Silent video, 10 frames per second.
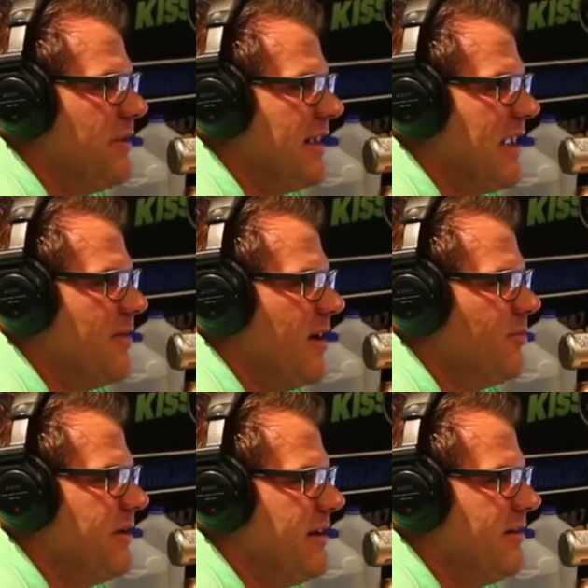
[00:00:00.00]
when that came
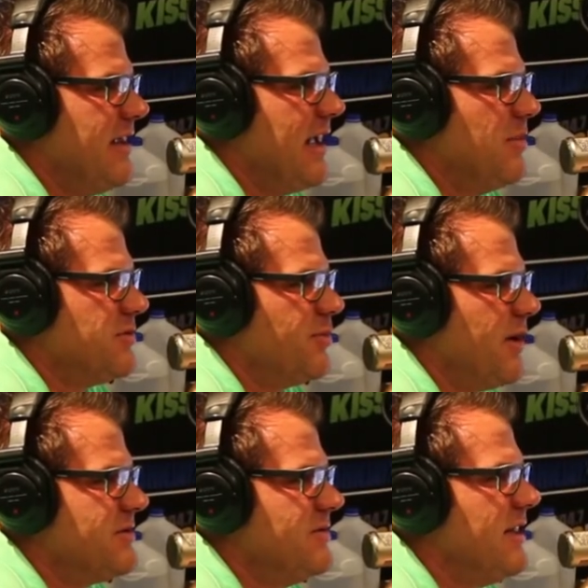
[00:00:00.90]
out, but he got busted with a
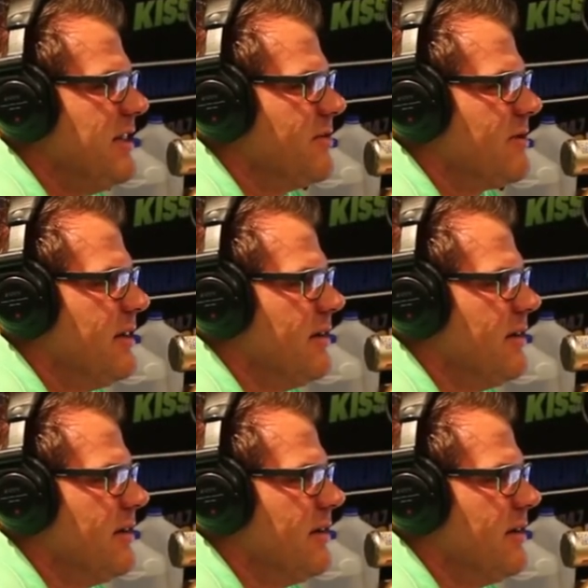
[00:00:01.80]
prostitute in 93.